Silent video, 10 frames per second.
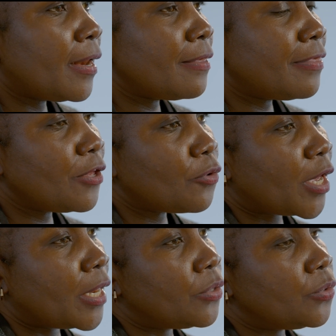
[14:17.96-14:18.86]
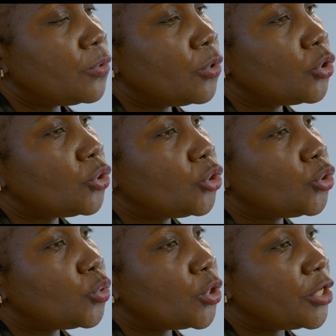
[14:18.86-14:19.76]
Anything you can do
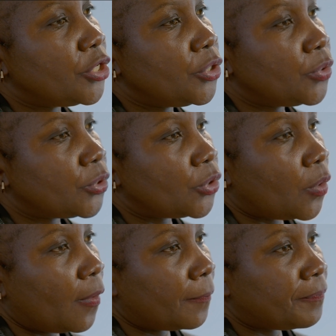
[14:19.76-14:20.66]
to reduce your